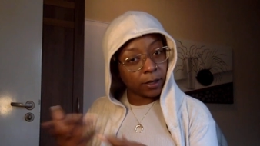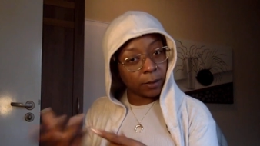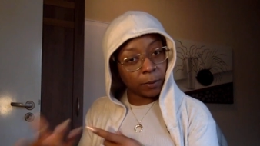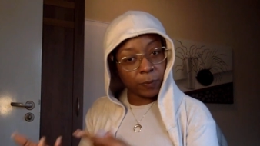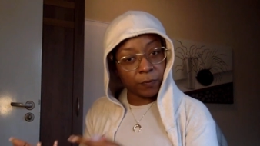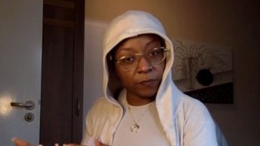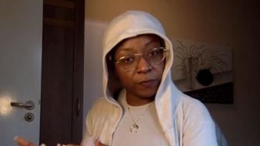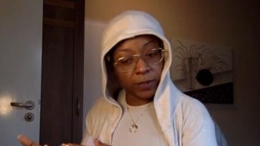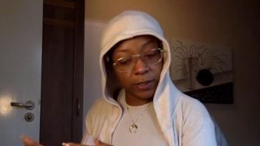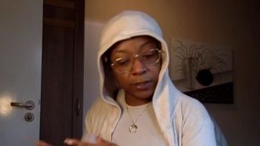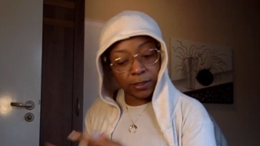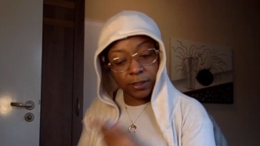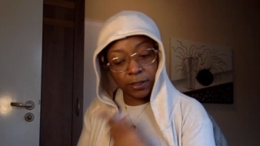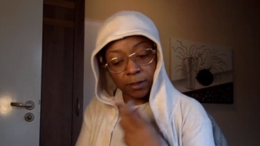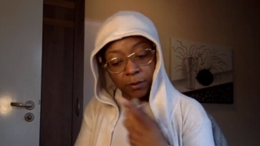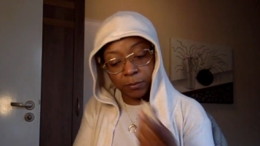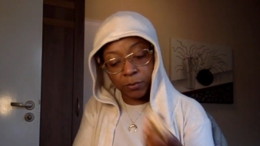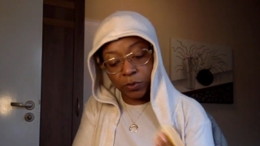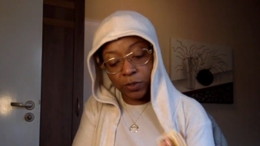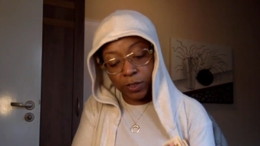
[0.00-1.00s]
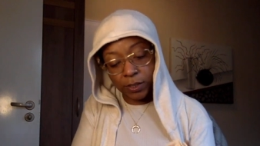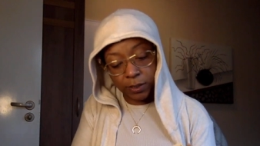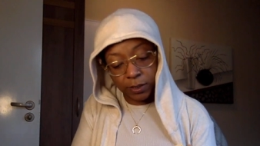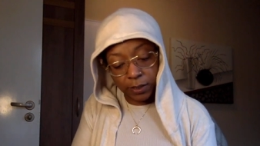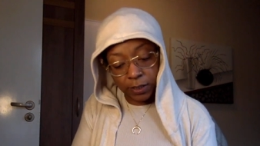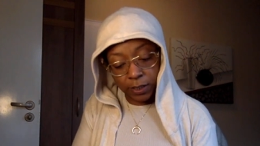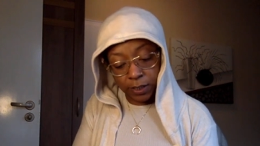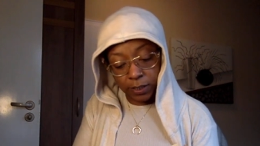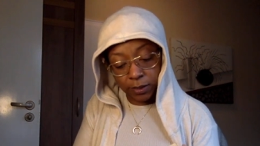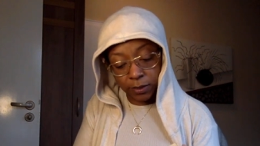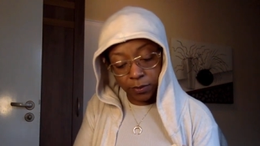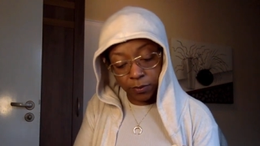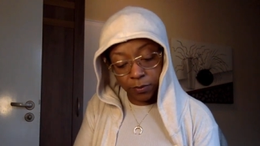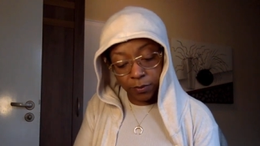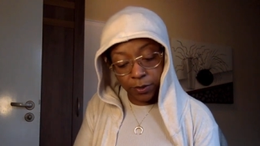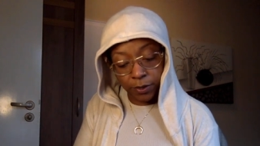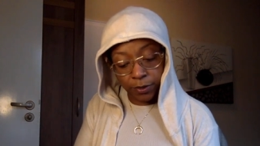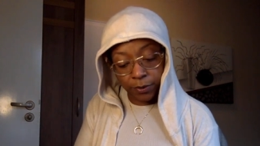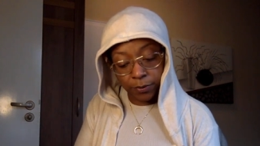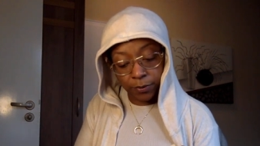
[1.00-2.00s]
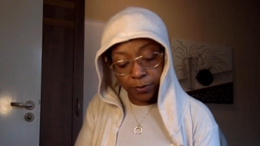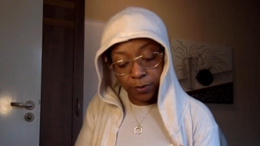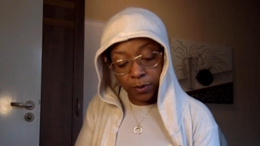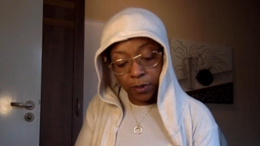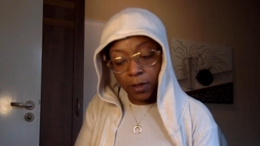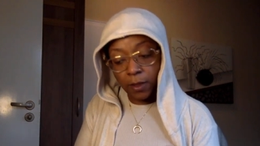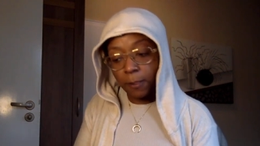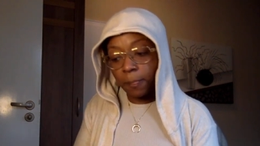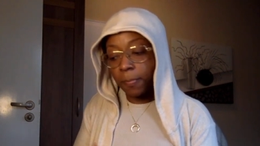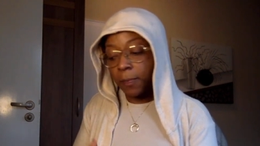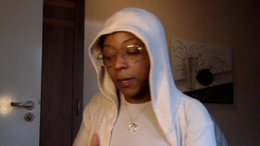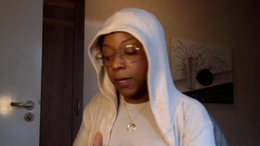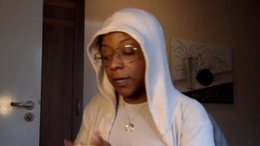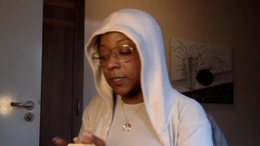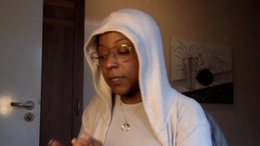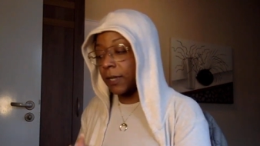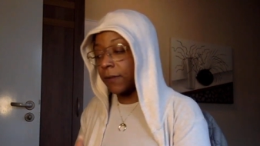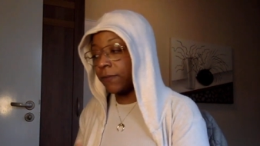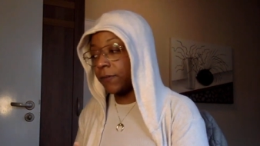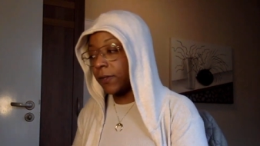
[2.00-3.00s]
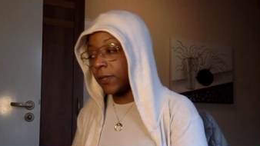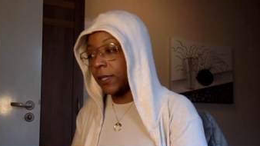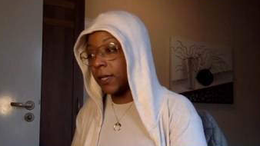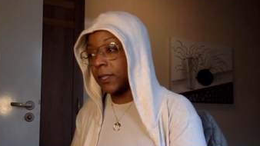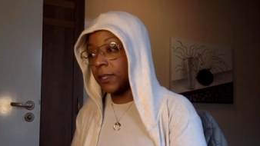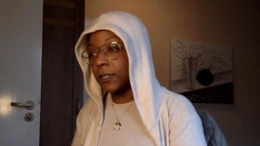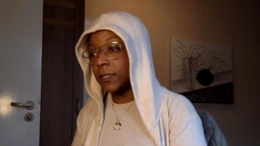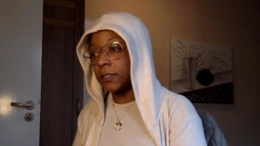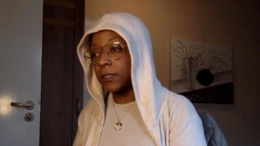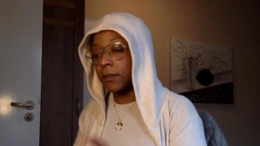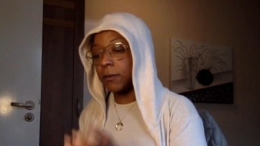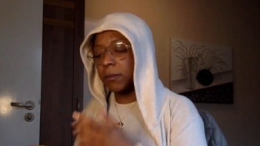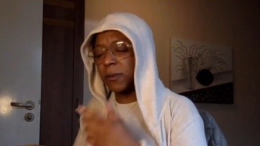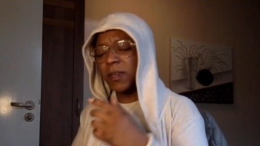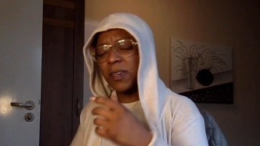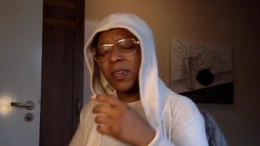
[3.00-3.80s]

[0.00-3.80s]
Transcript: I'm investing. I'm trying to see how this going to go because I feel like this could.